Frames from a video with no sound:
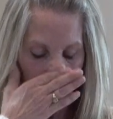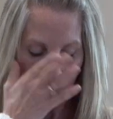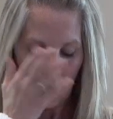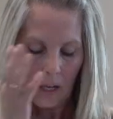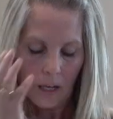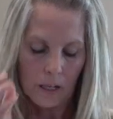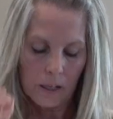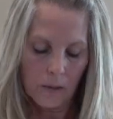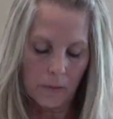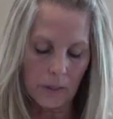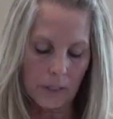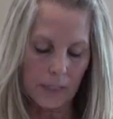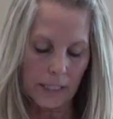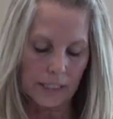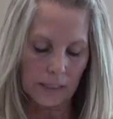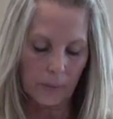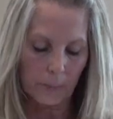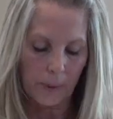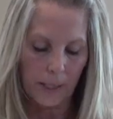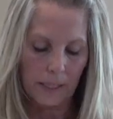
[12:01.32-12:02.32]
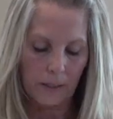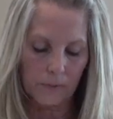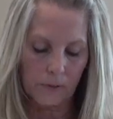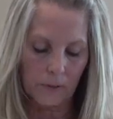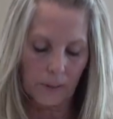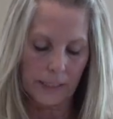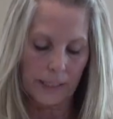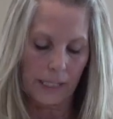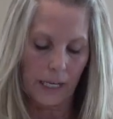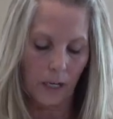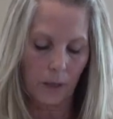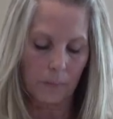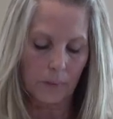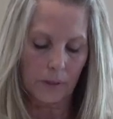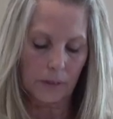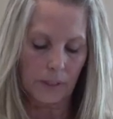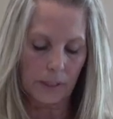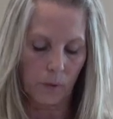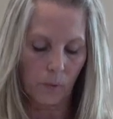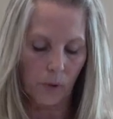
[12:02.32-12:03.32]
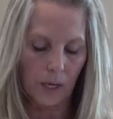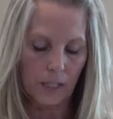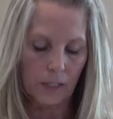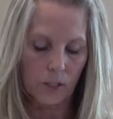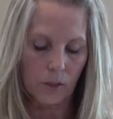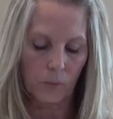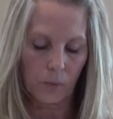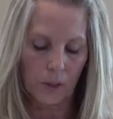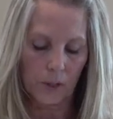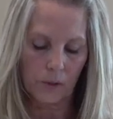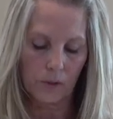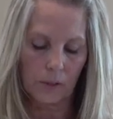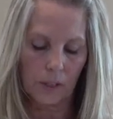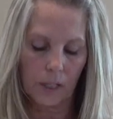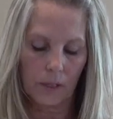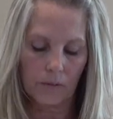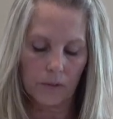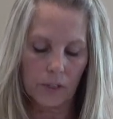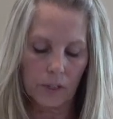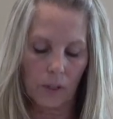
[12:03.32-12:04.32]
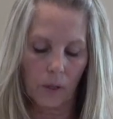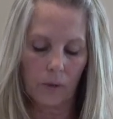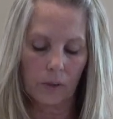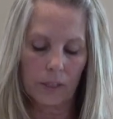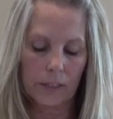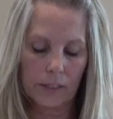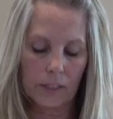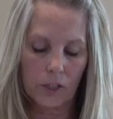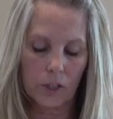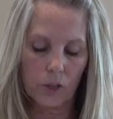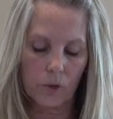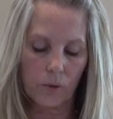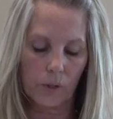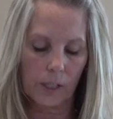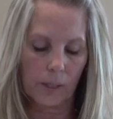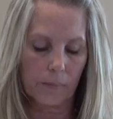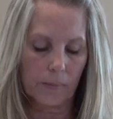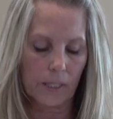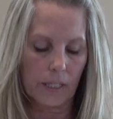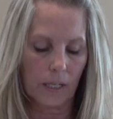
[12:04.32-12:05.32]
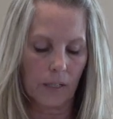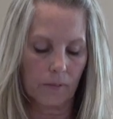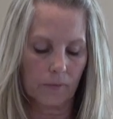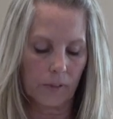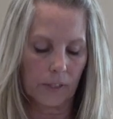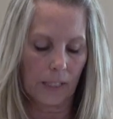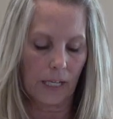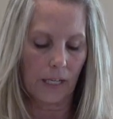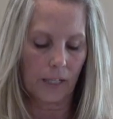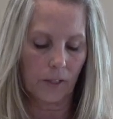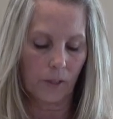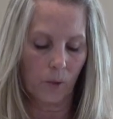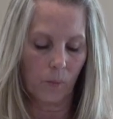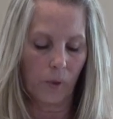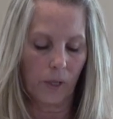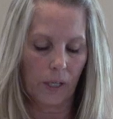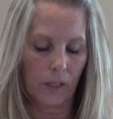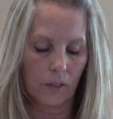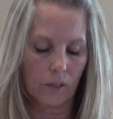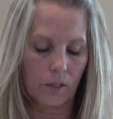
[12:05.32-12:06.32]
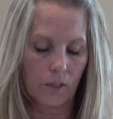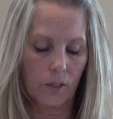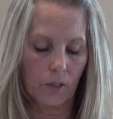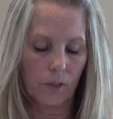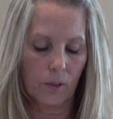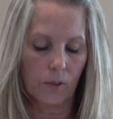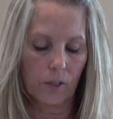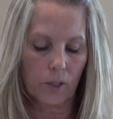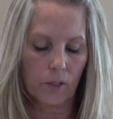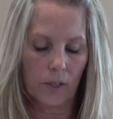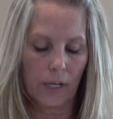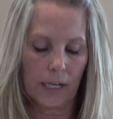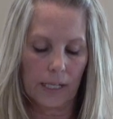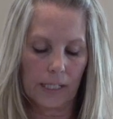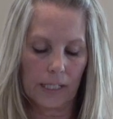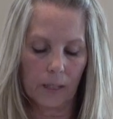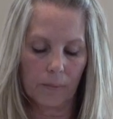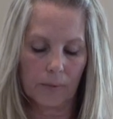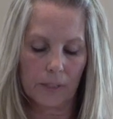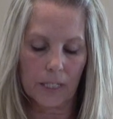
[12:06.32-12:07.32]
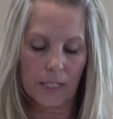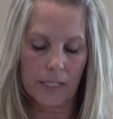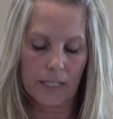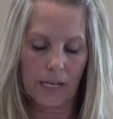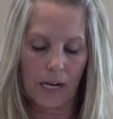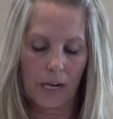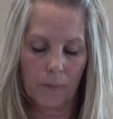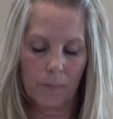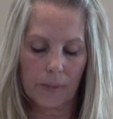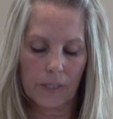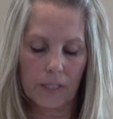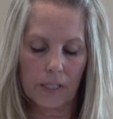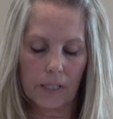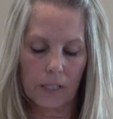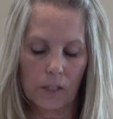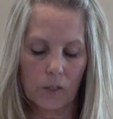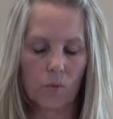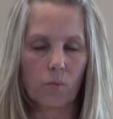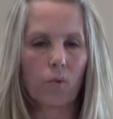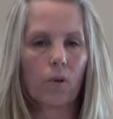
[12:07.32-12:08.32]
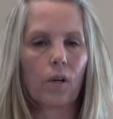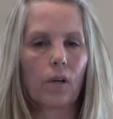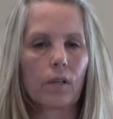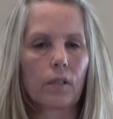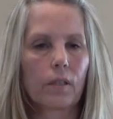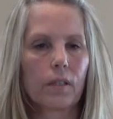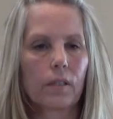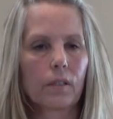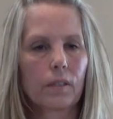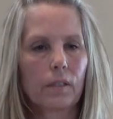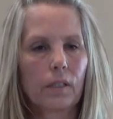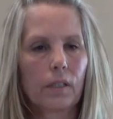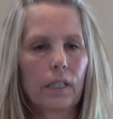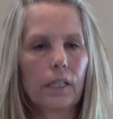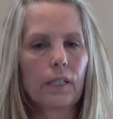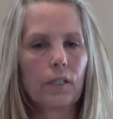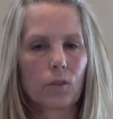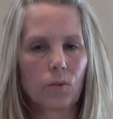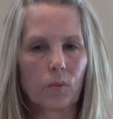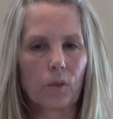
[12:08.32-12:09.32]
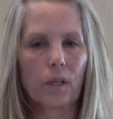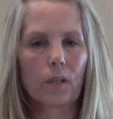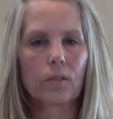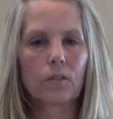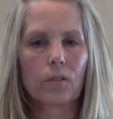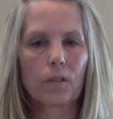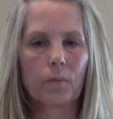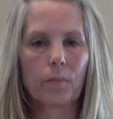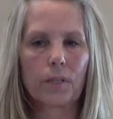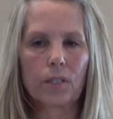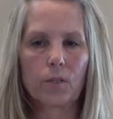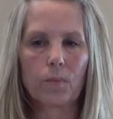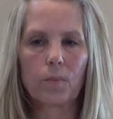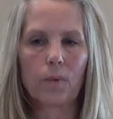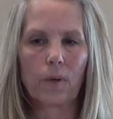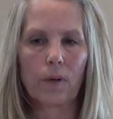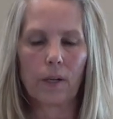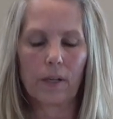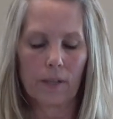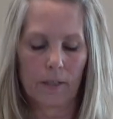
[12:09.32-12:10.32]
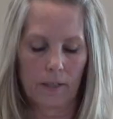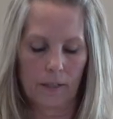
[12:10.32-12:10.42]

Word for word: I know what it's like to painfully and helplessly watch someone you love slowly destroy himself and not know what else to do to try to get him to stop and see his worth. He is worth so much more.